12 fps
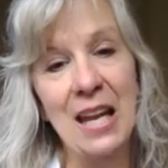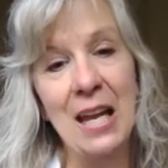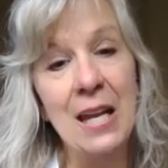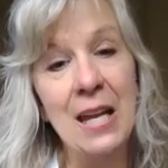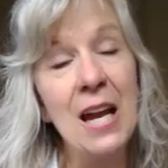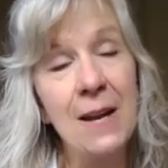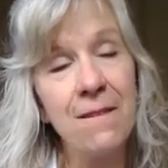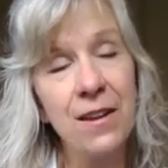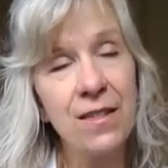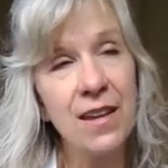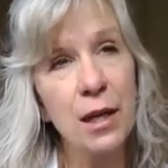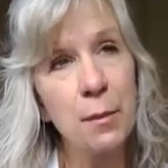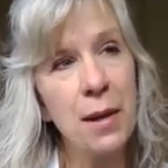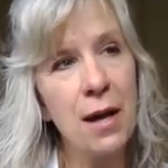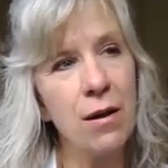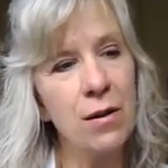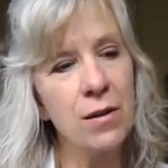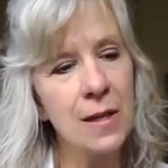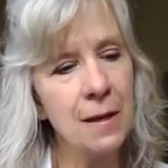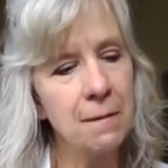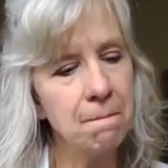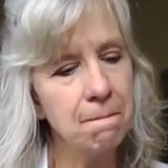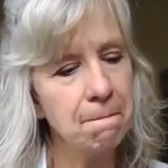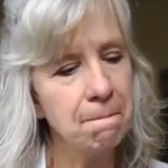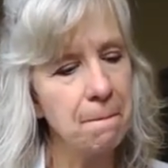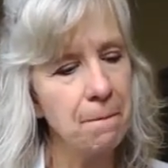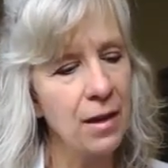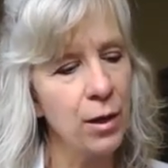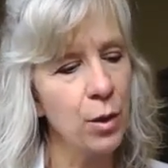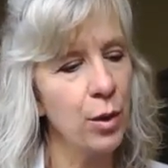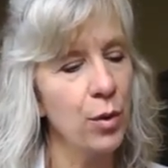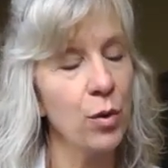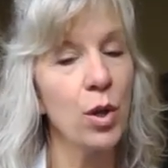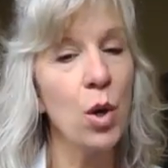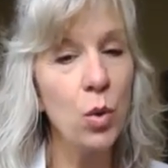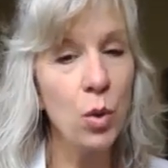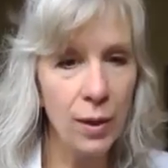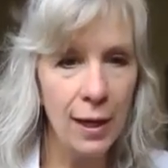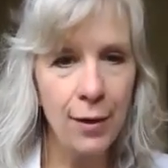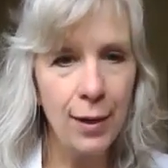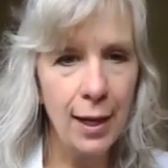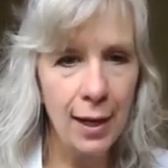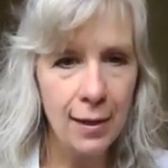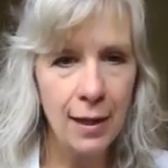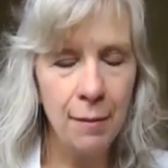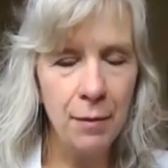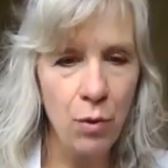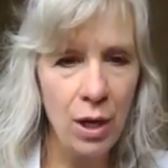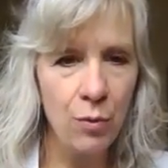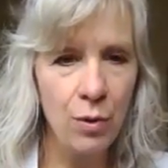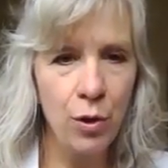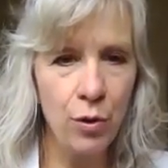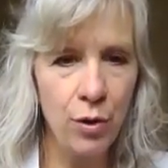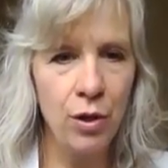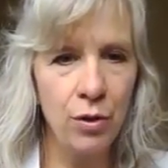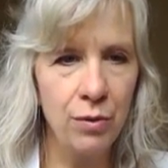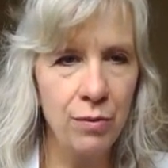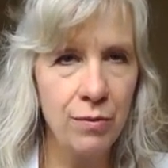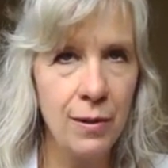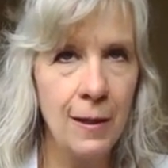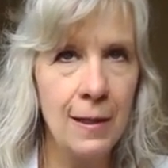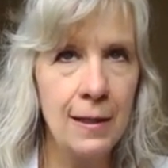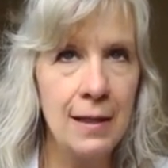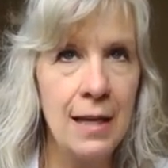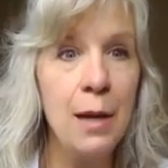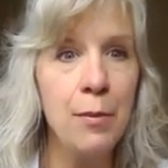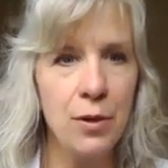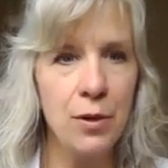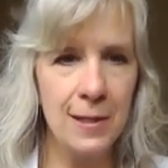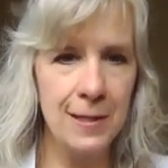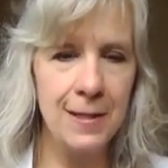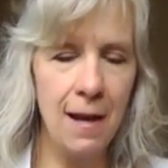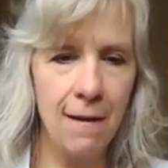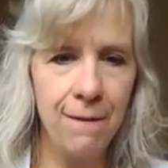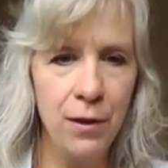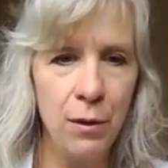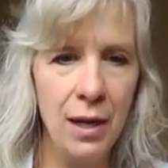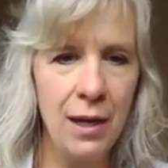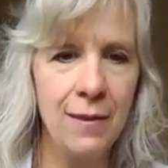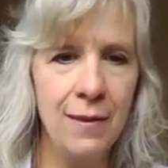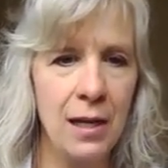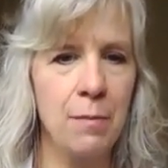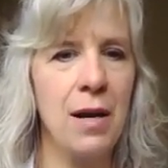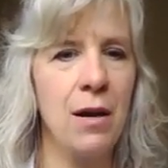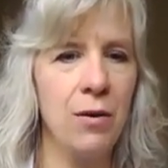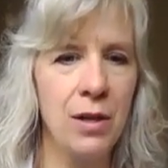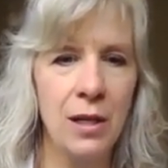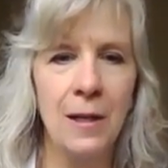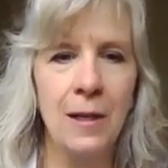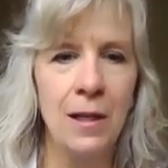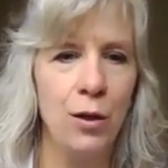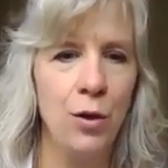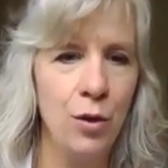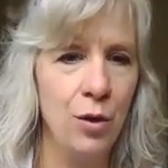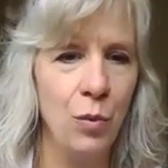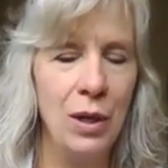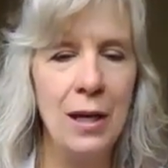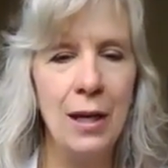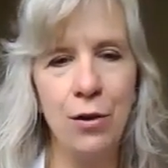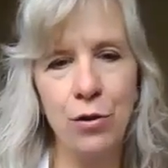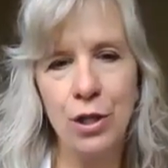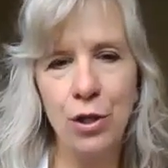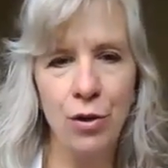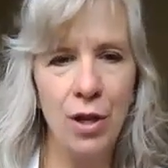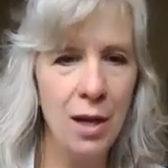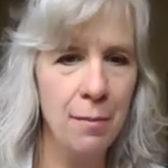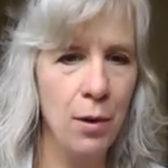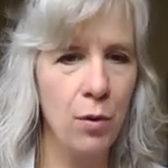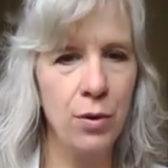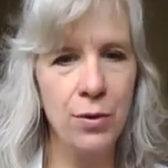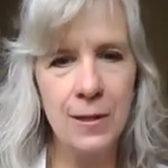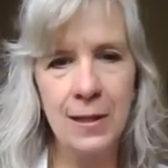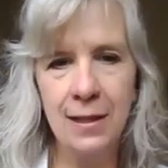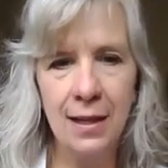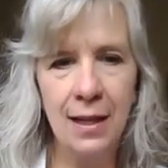Yeah. And if you think about, your local area, I mean, right around your neighbors and stuff, you may think about your weed eaters and your lawnmowers and